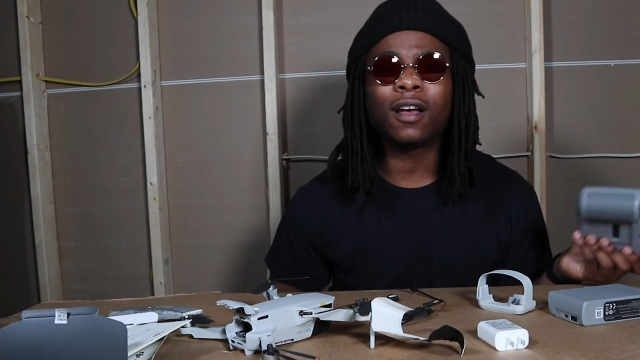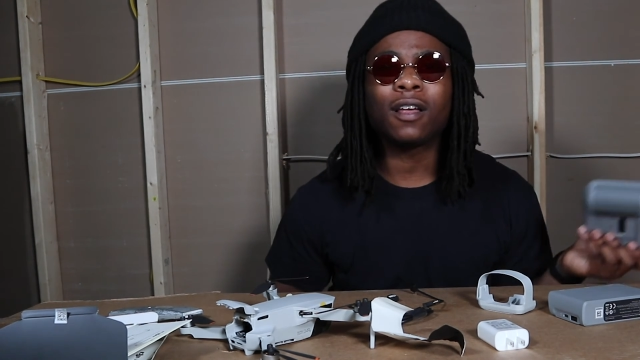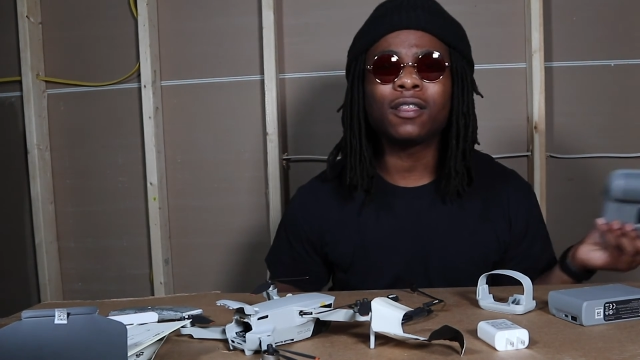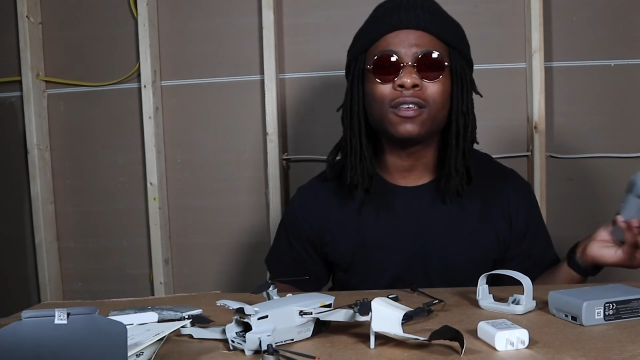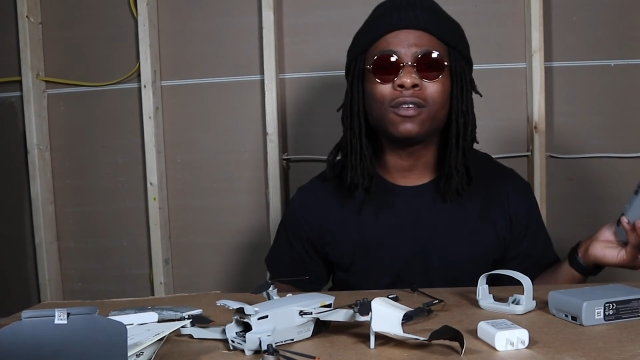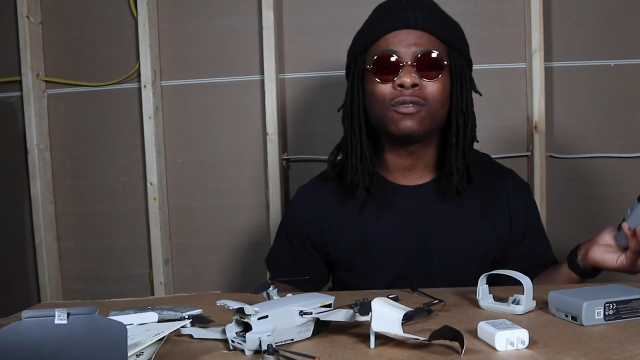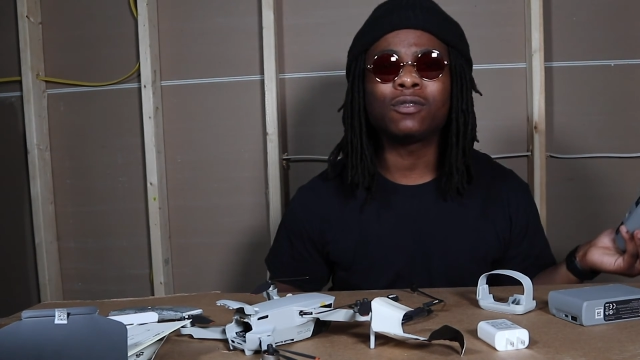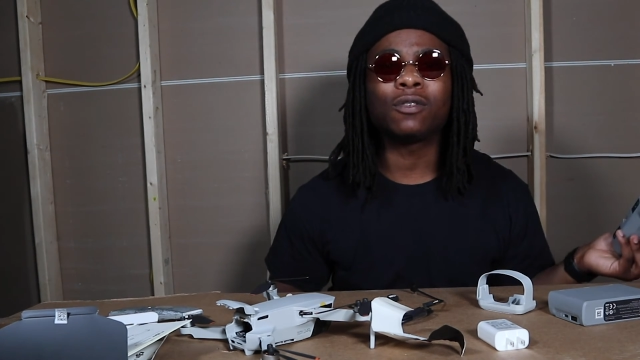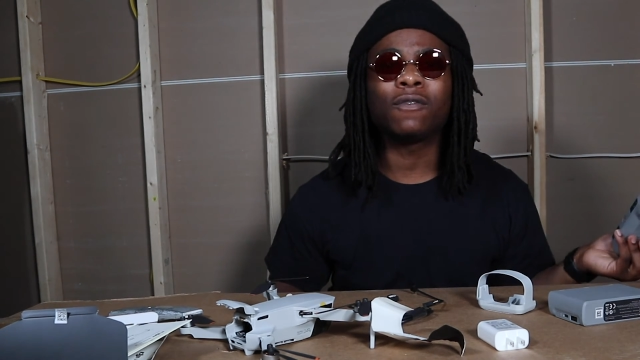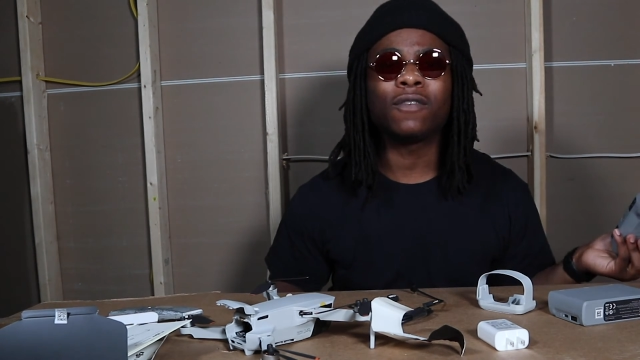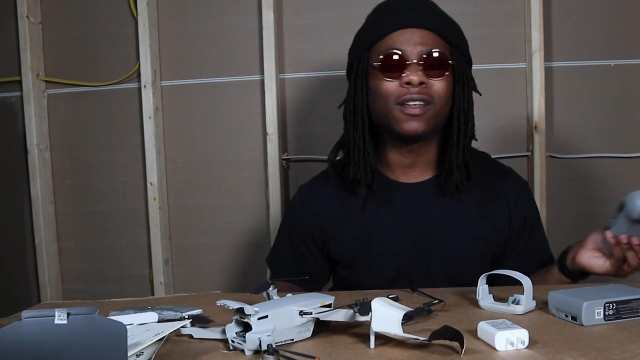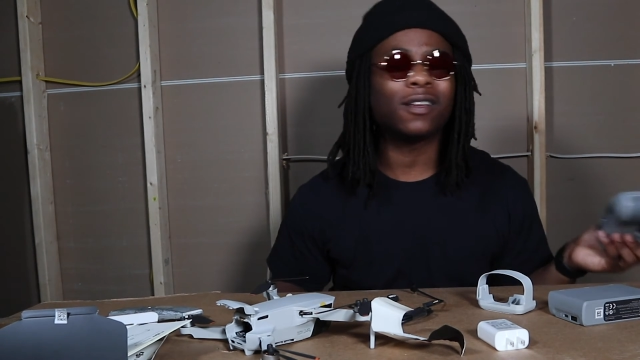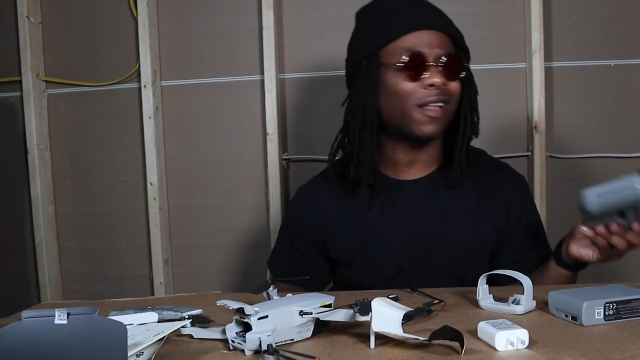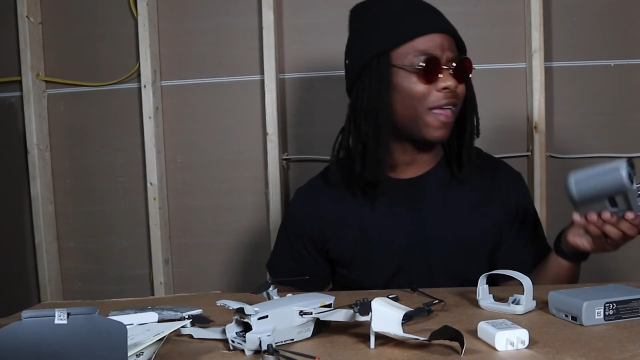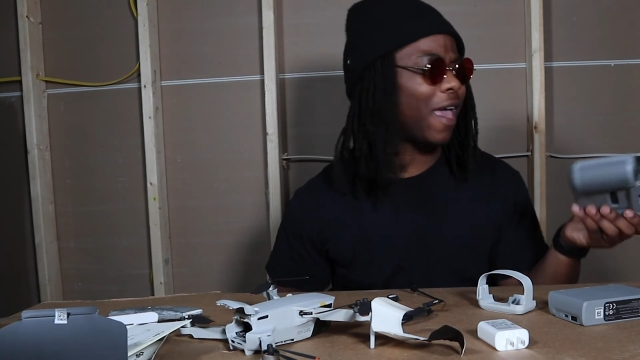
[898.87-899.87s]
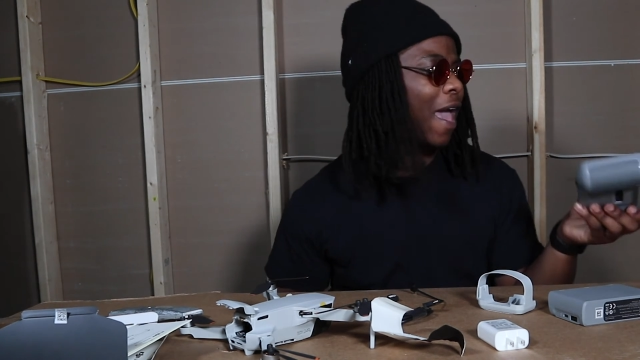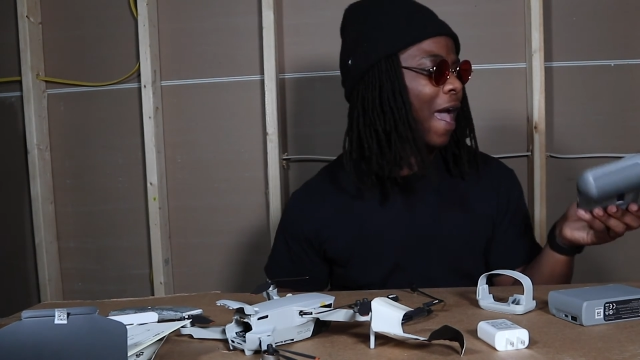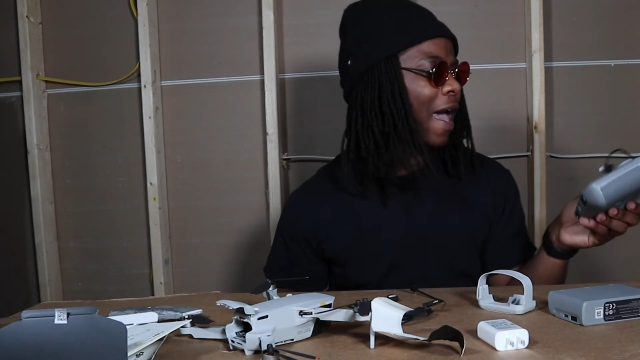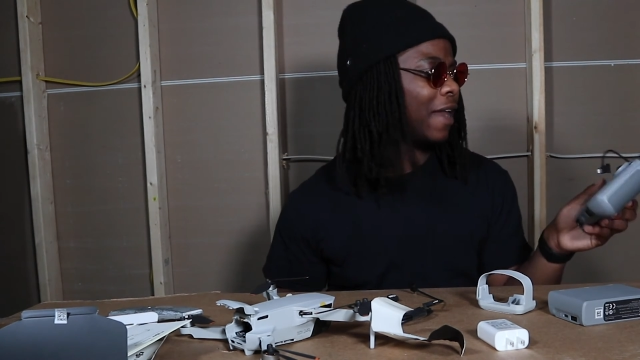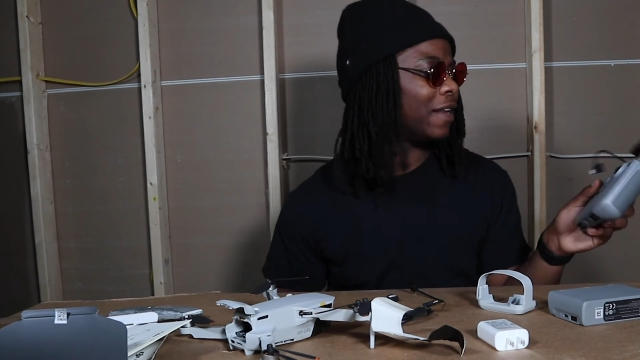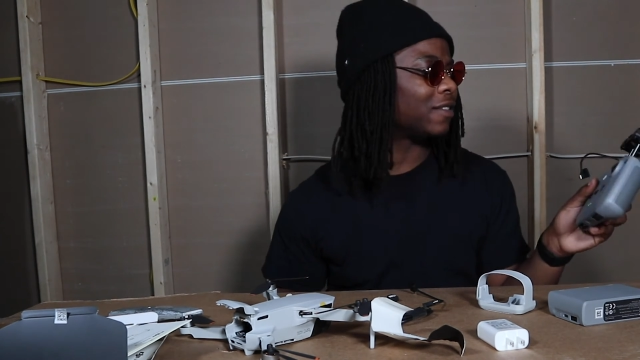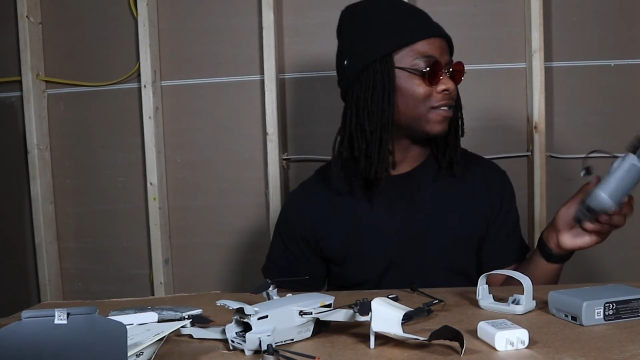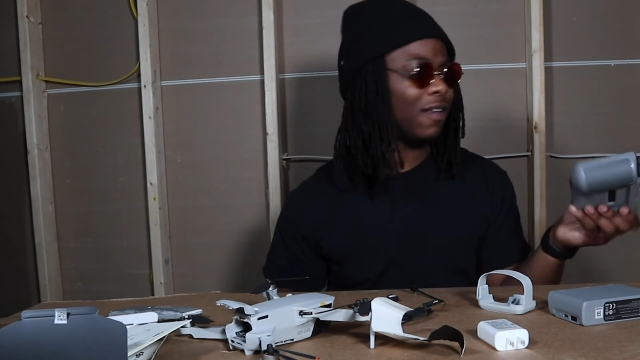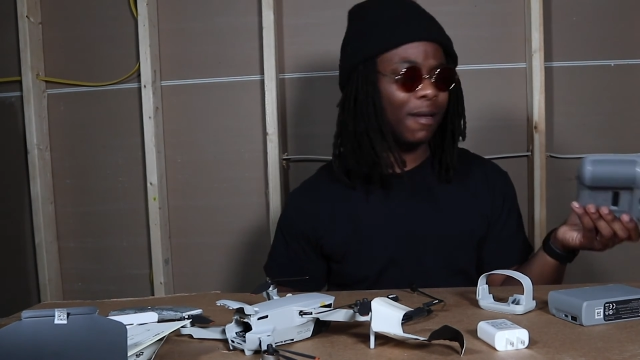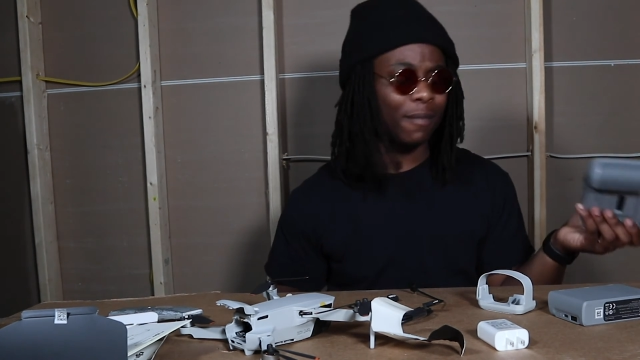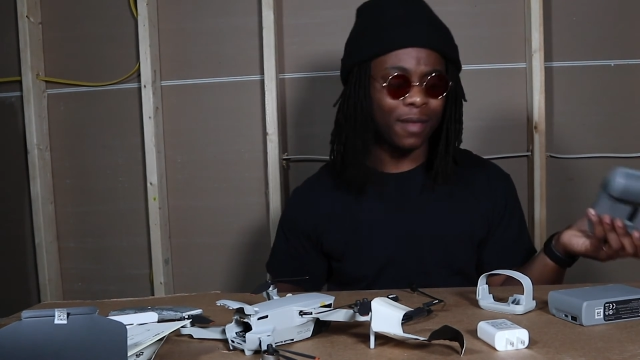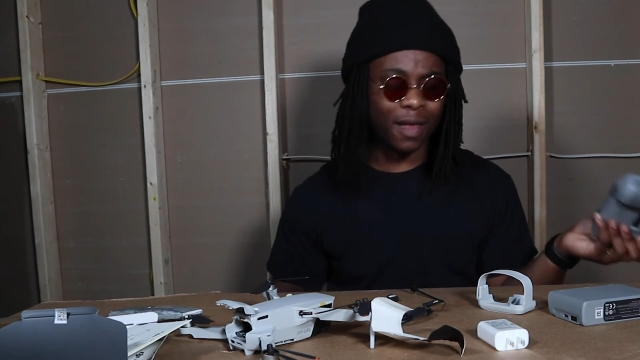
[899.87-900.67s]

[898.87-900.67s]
other YouTube video they had this. I'm